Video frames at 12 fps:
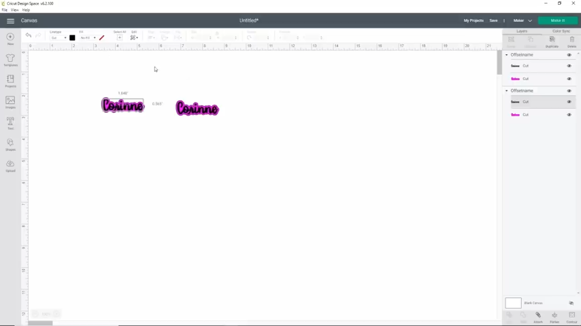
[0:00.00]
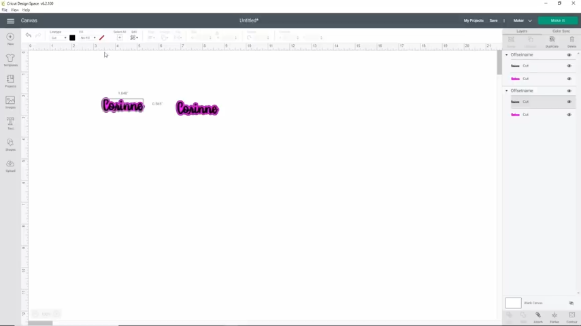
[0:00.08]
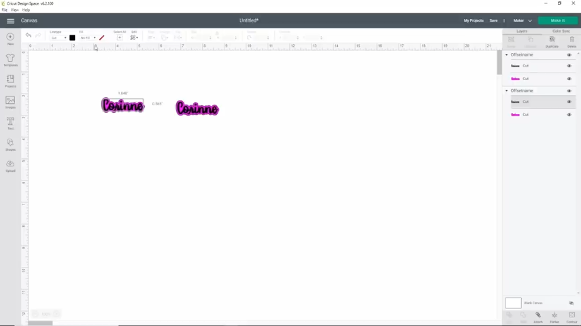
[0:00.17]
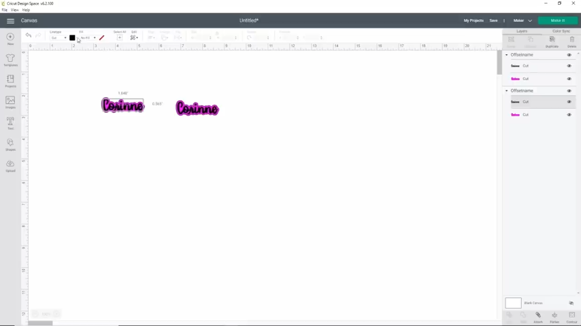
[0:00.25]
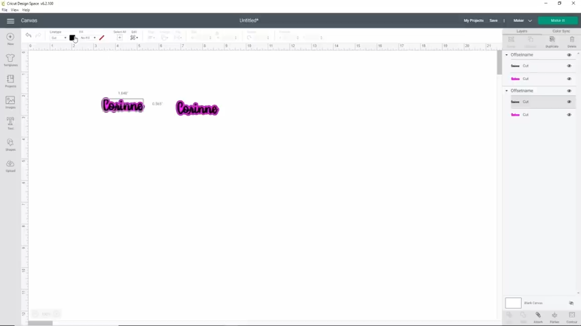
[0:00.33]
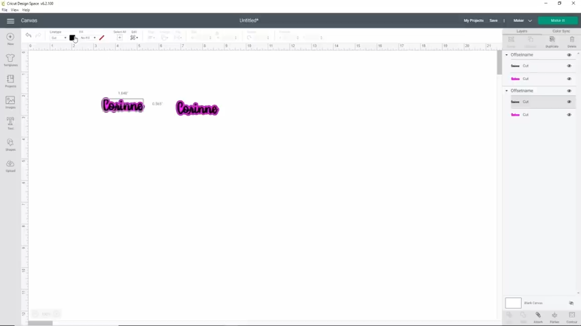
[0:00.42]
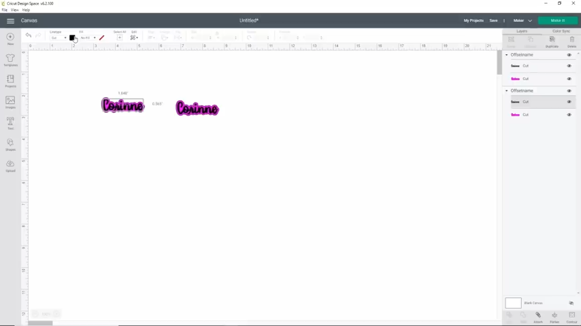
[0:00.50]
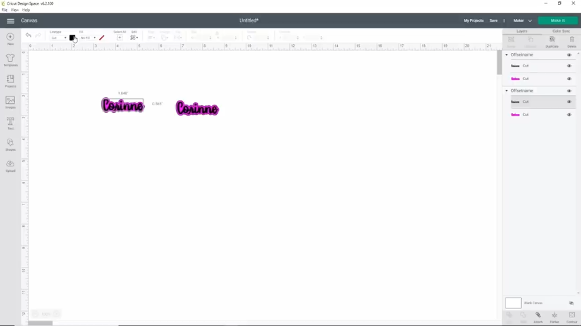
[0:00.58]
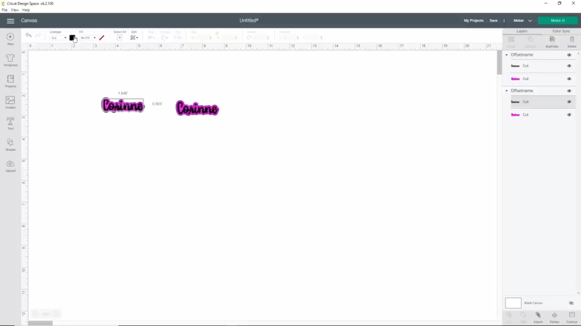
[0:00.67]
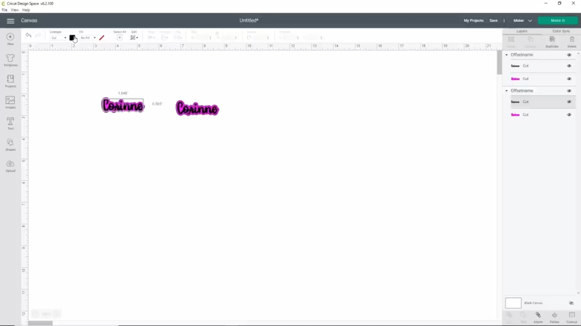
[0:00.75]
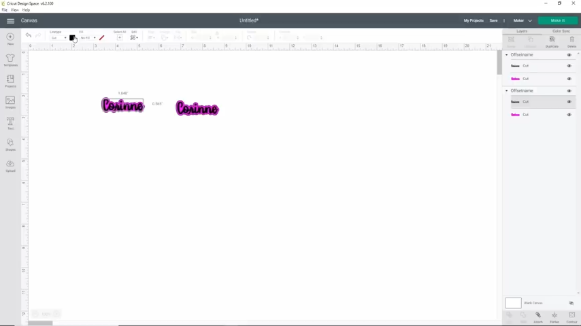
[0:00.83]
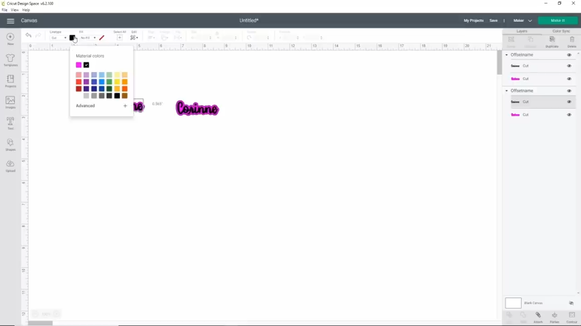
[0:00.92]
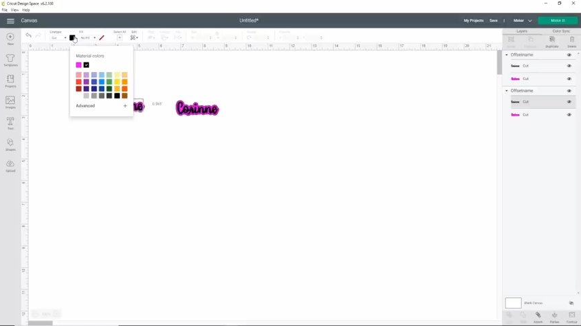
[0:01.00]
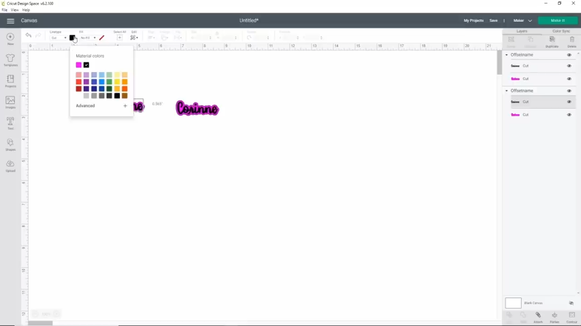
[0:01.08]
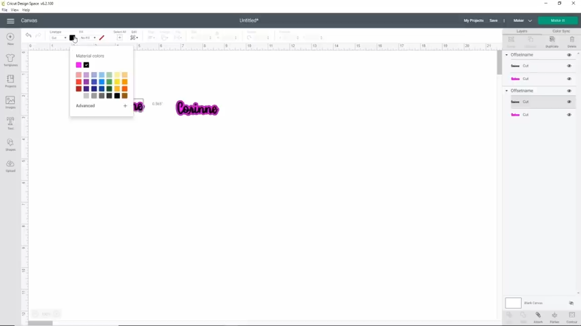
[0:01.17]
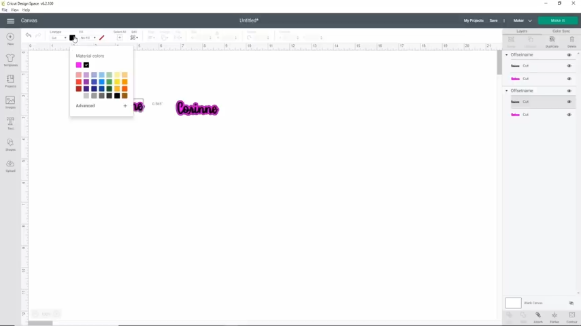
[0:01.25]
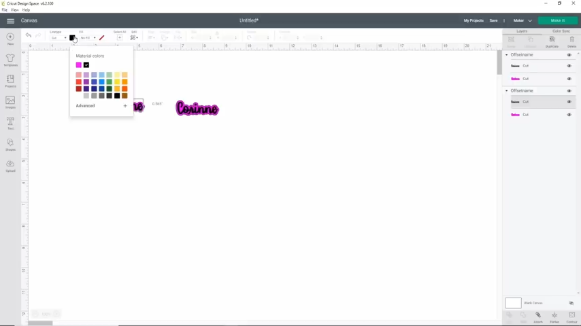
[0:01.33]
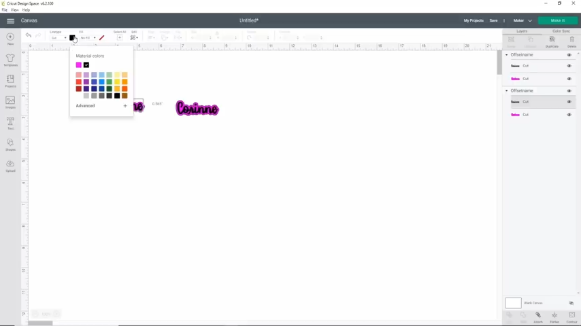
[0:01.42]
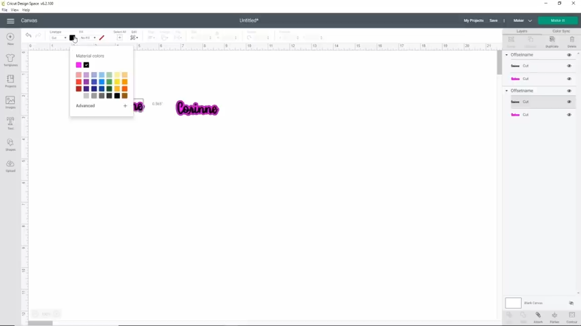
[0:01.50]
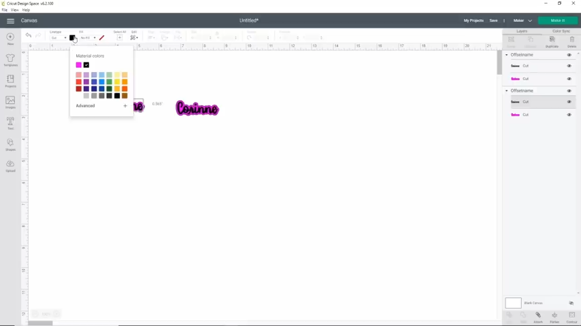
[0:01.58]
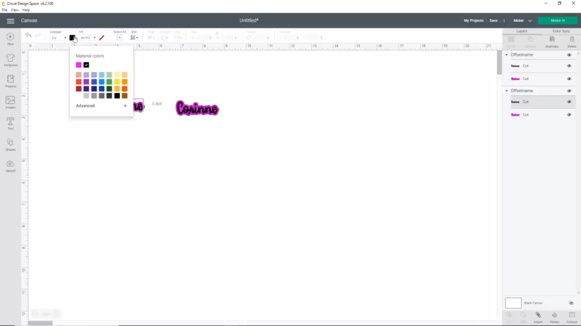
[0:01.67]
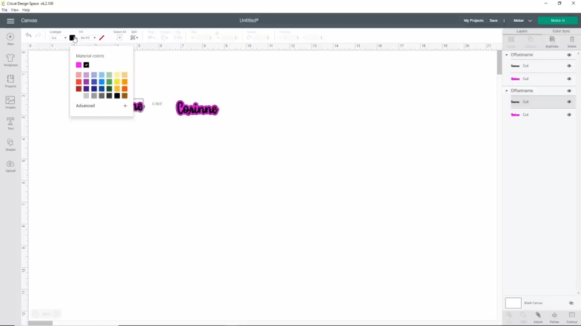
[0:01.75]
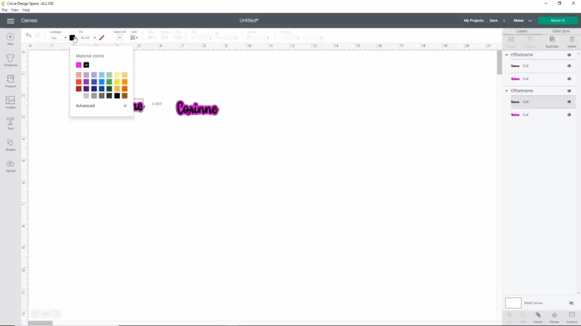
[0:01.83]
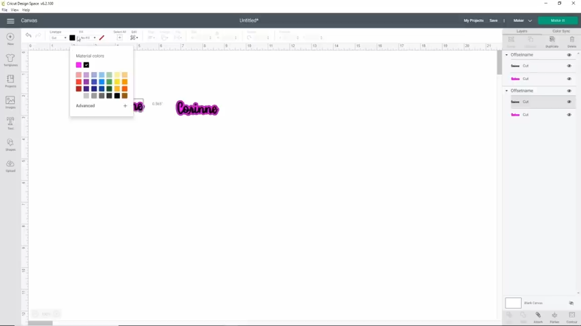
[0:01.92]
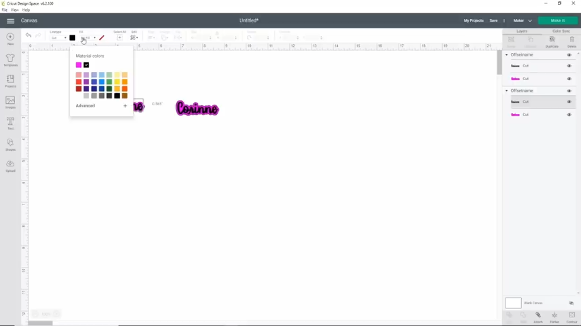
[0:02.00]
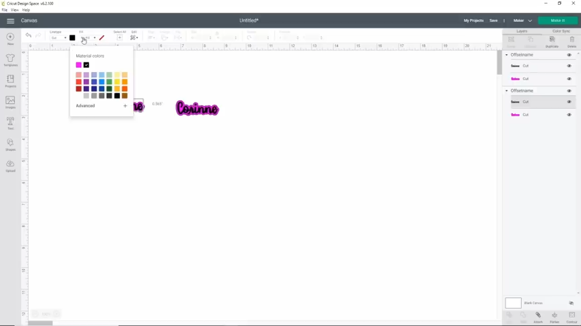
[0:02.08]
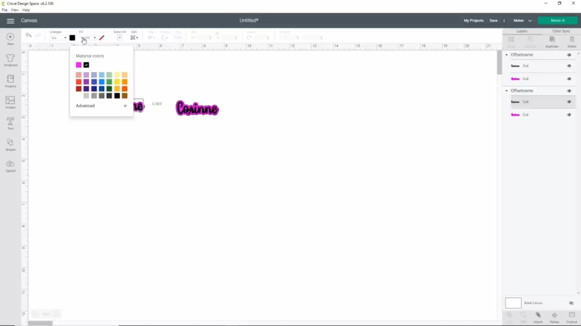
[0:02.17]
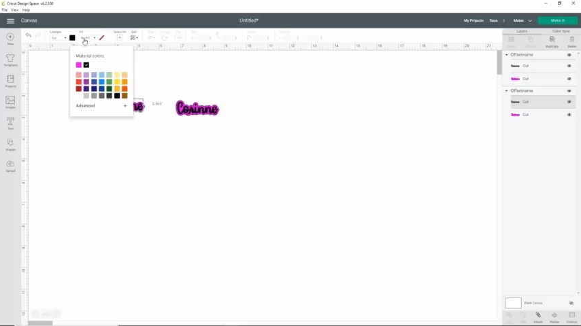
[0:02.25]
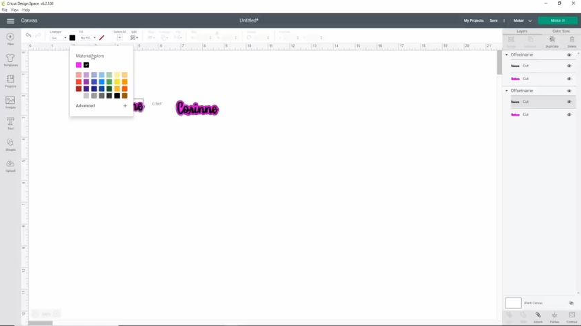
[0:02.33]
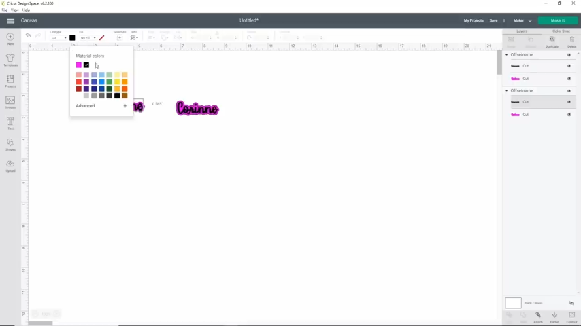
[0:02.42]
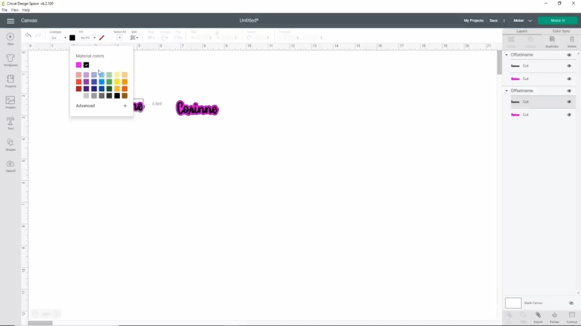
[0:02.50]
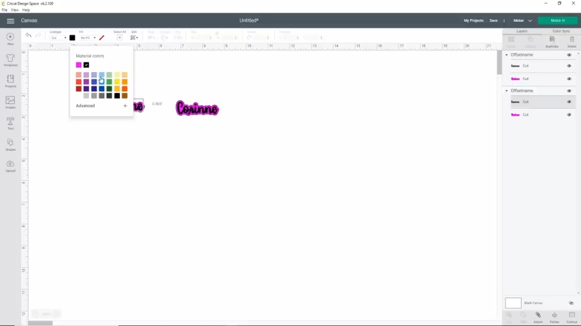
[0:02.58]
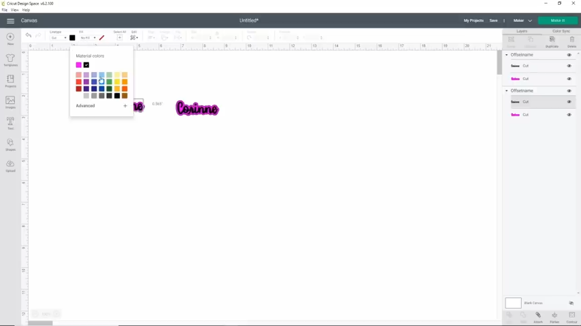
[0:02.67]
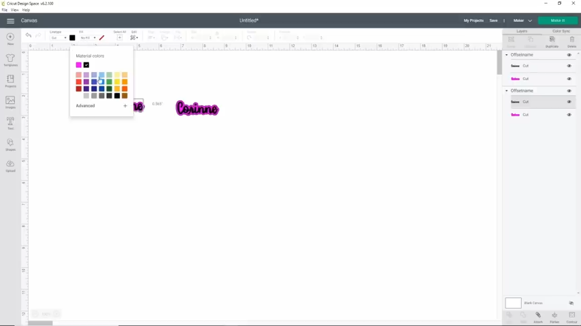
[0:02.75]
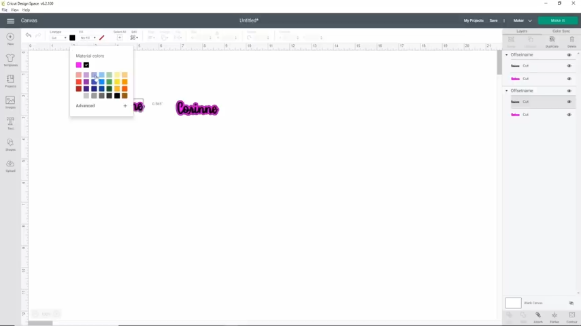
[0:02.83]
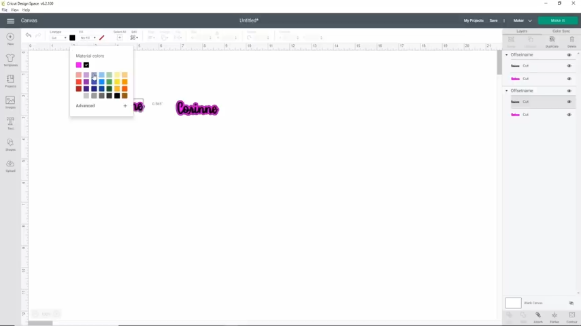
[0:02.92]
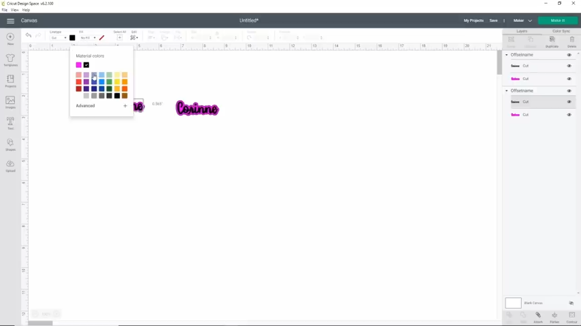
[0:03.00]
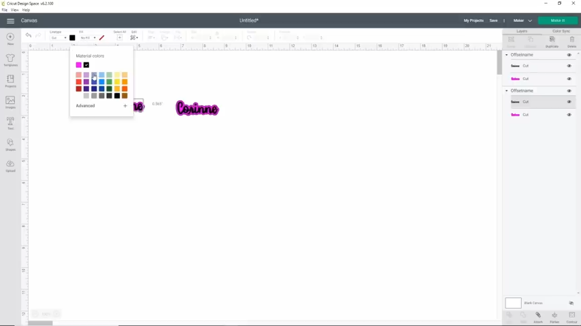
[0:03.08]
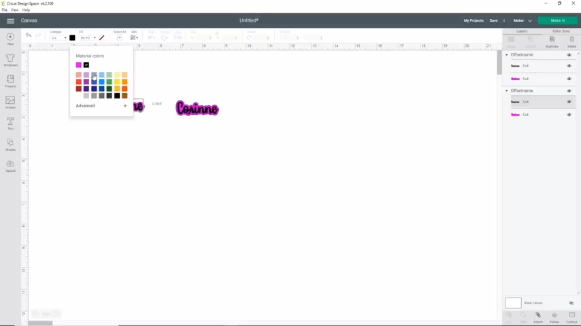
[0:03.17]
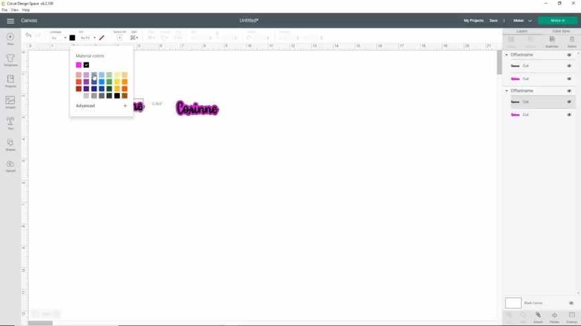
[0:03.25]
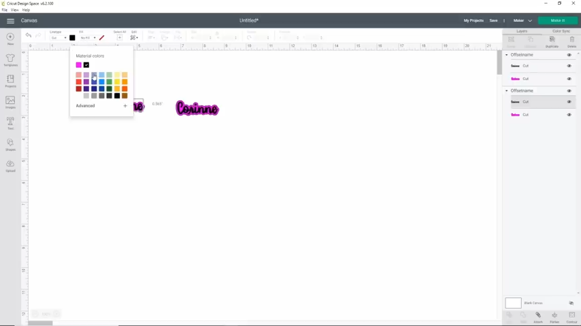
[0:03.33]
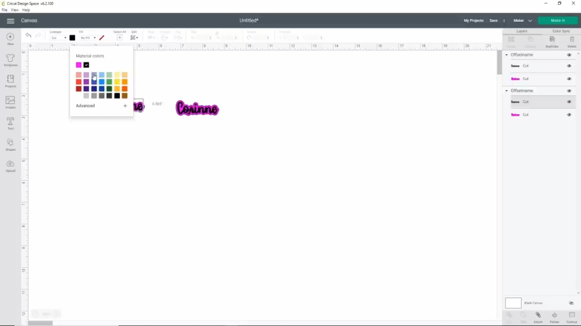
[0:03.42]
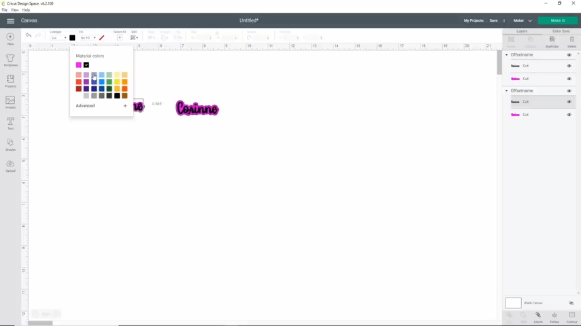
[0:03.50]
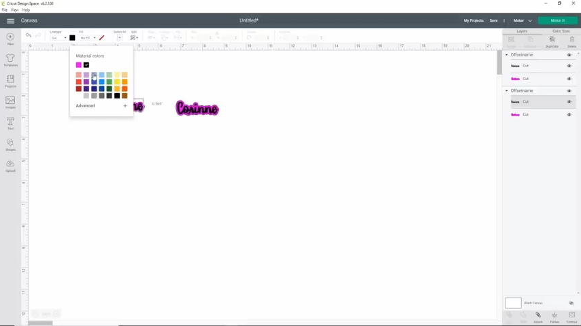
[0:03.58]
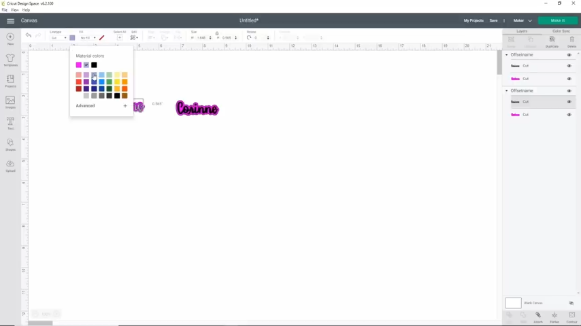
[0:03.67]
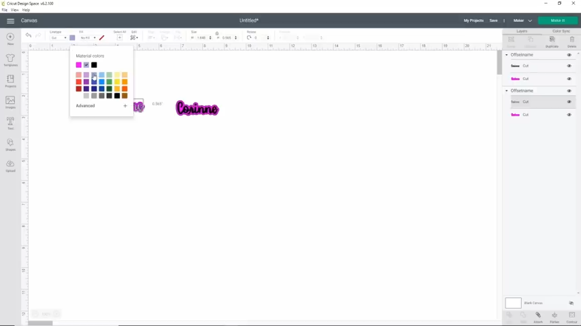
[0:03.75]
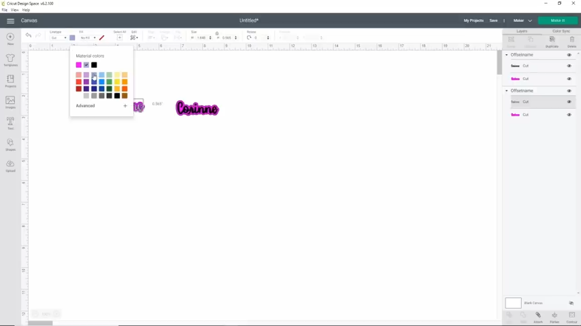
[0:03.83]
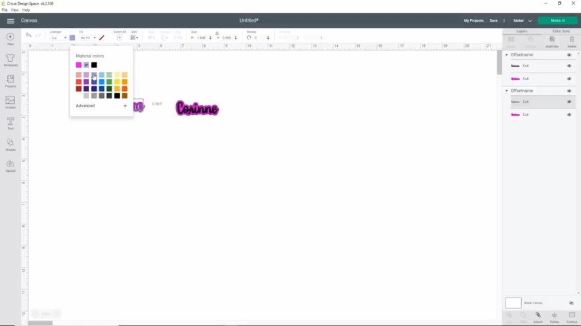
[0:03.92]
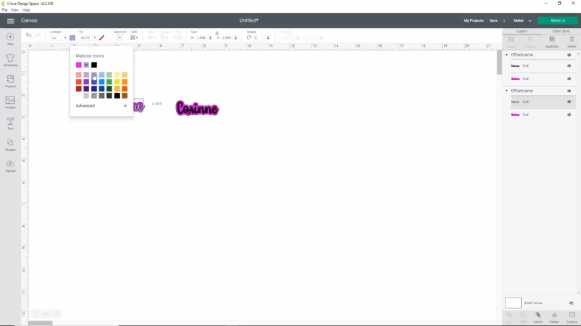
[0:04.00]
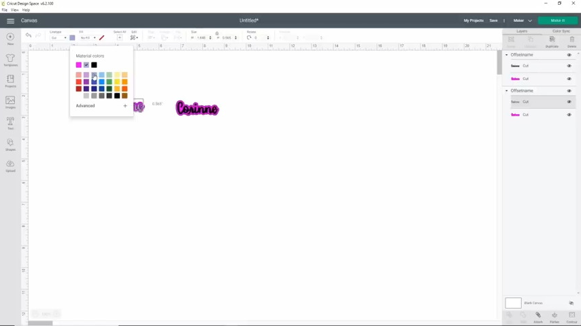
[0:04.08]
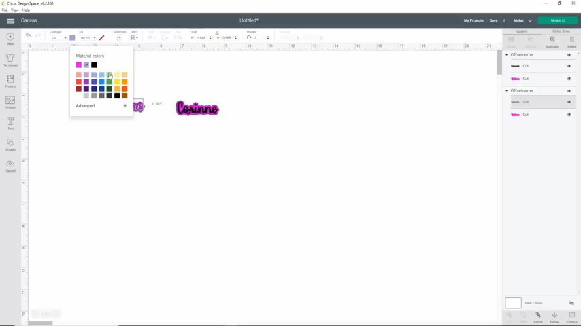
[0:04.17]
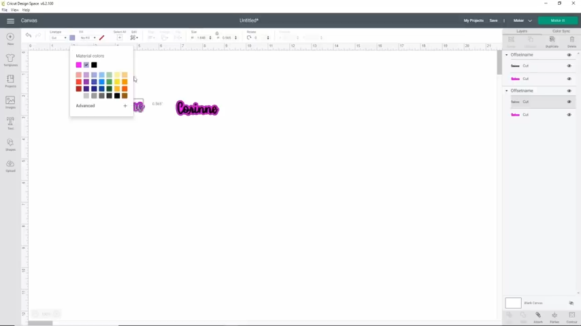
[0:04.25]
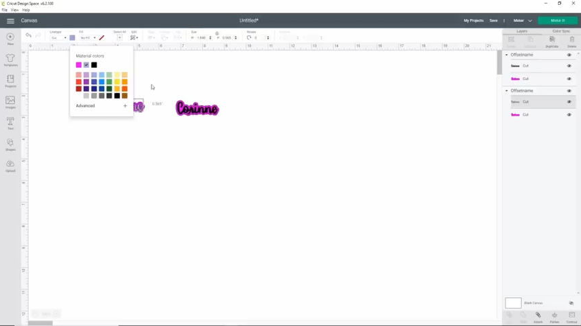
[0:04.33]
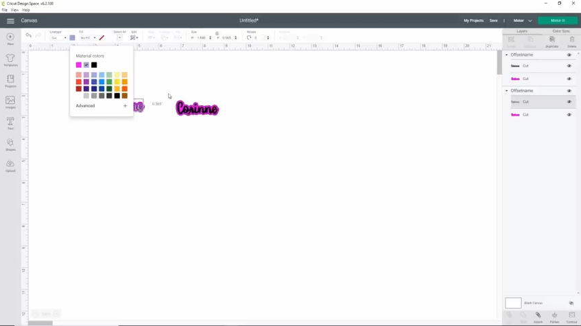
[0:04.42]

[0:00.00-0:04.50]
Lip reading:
(no speaker visible)